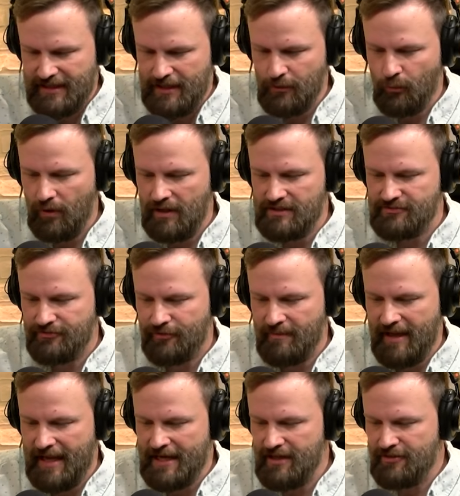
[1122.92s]
he was from
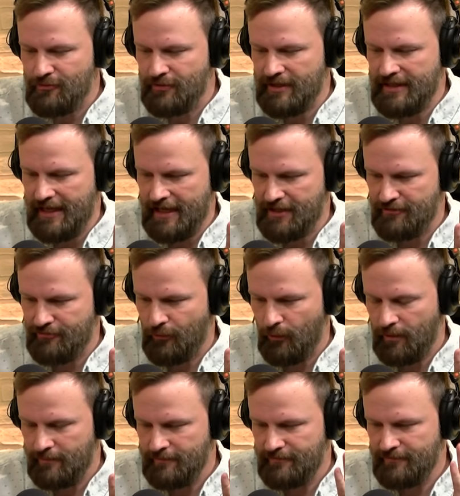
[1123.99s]
'83 to
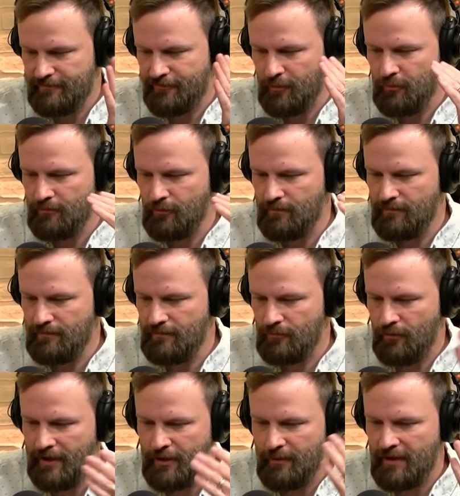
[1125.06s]
'84, from
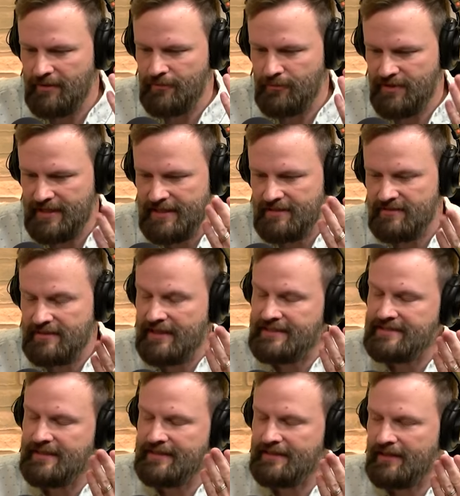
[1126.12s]
right around the end of the
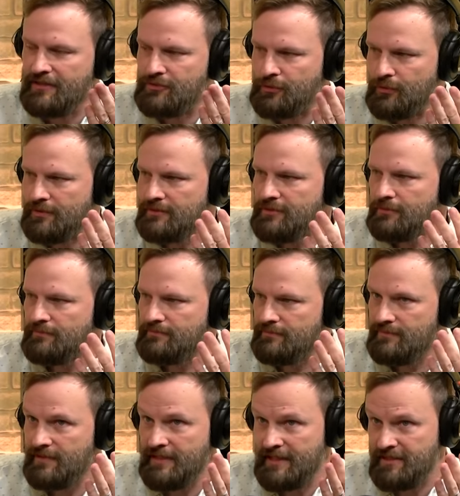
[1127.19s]
1999 tour to
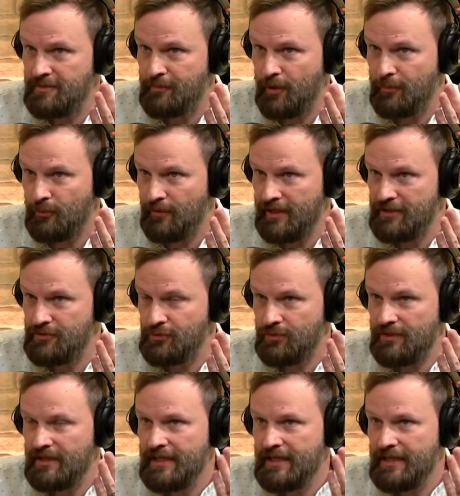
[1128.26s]
the end of the Purple Rain tour.